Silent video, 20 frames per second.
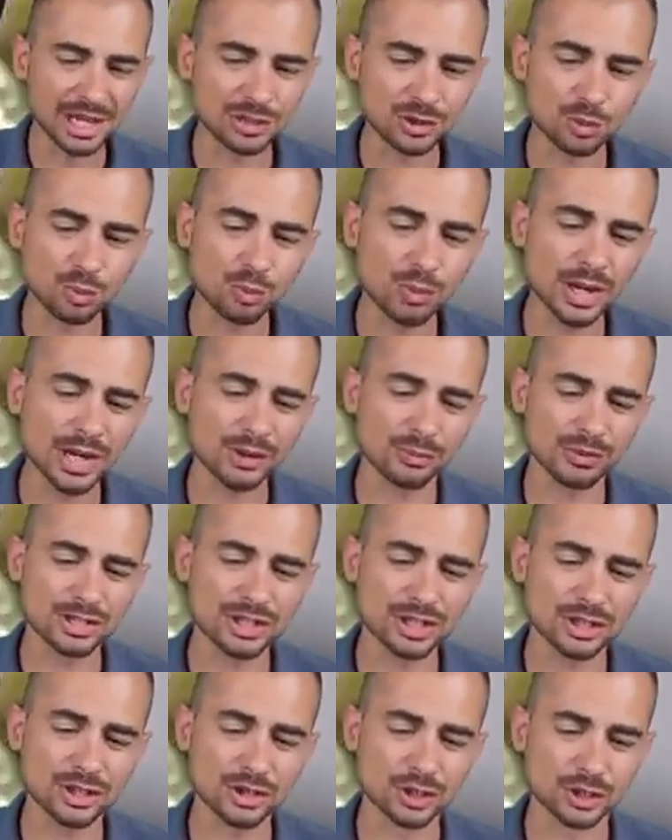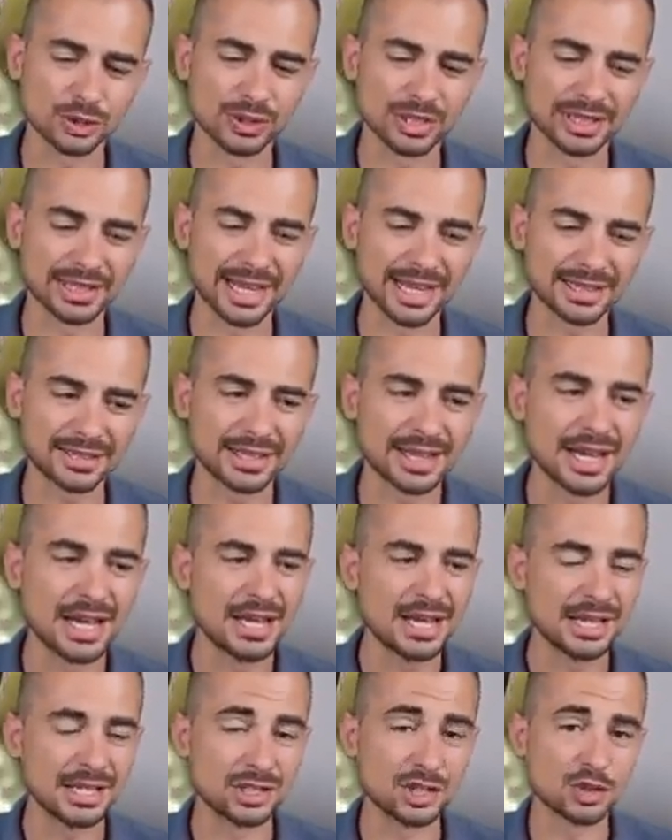And the way, reason you're doing that
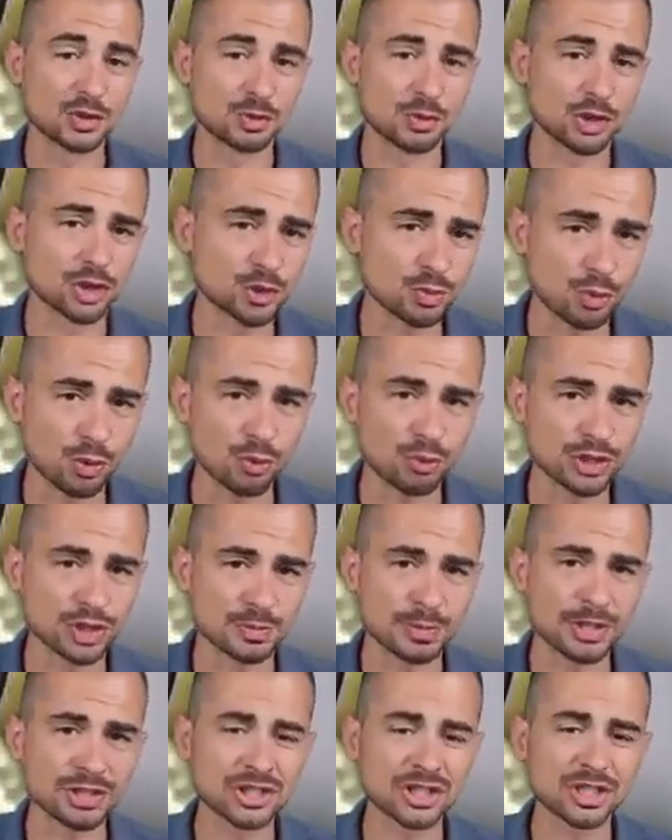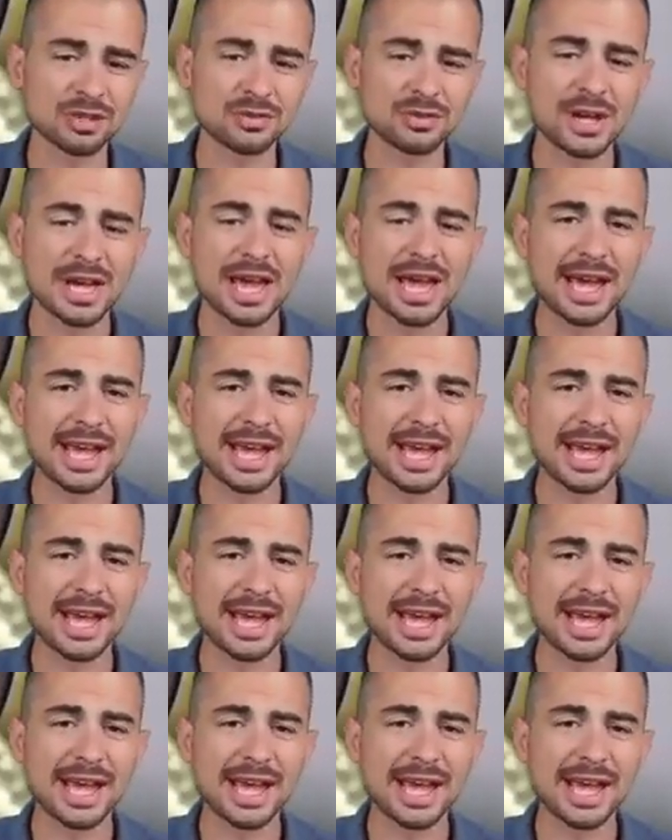is it's much more responsive.